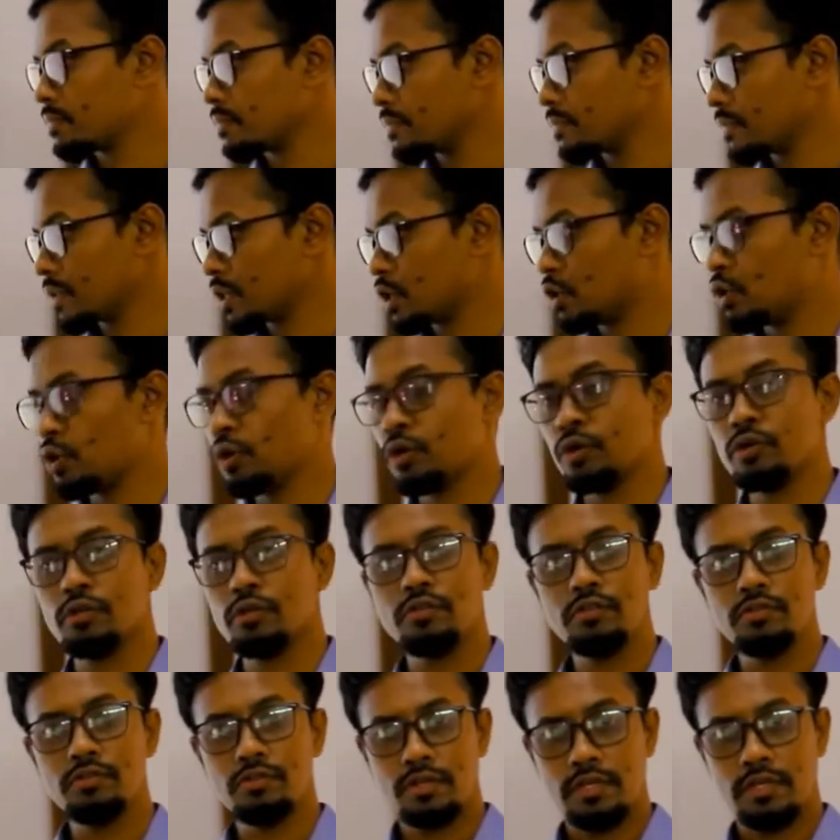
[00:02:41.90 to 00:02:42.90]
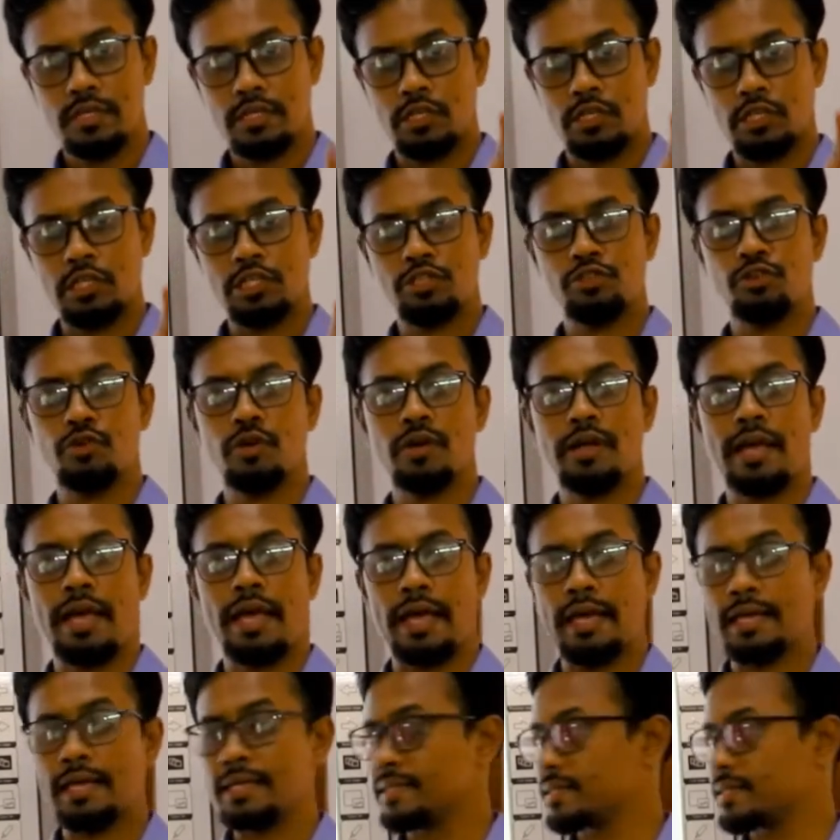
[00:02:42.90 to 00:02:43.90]
coal, natural
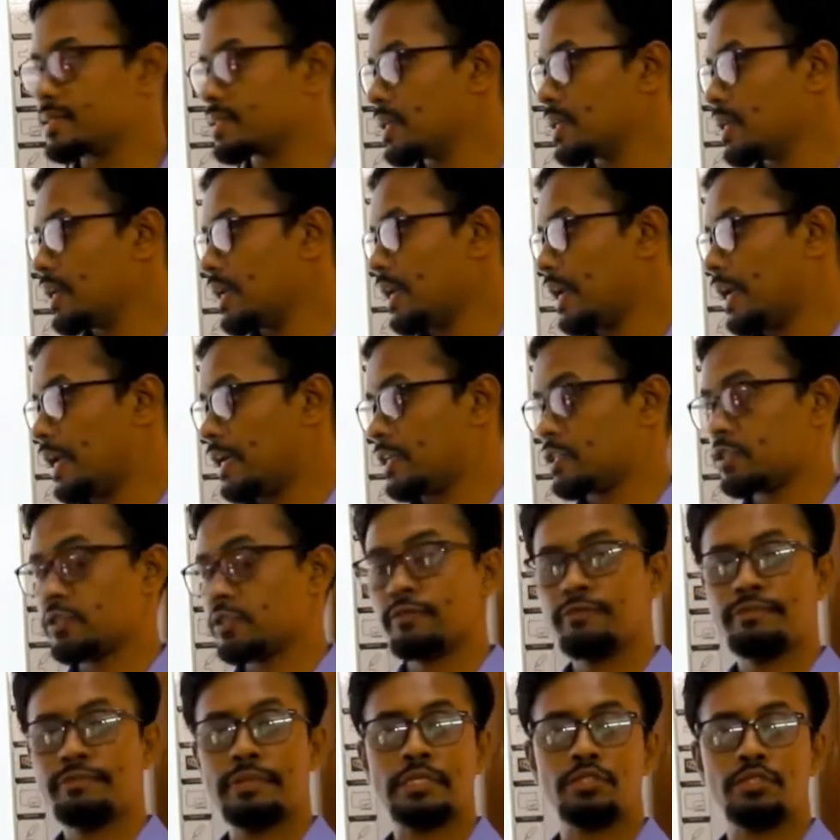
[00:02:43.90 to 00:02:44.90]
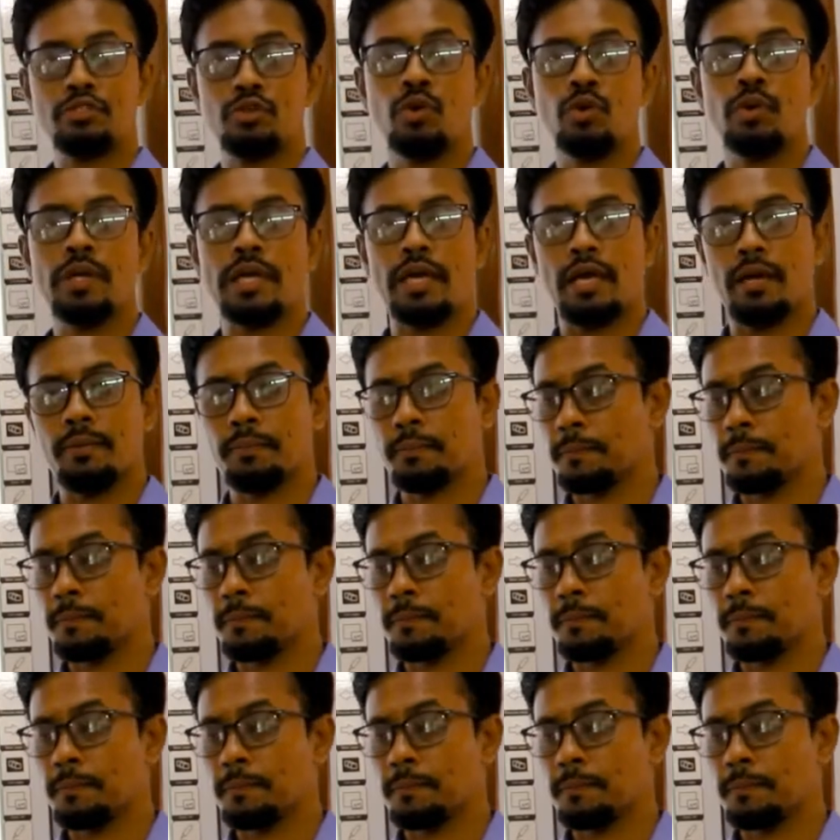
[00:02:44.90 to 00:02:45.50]
gas, and petroleum.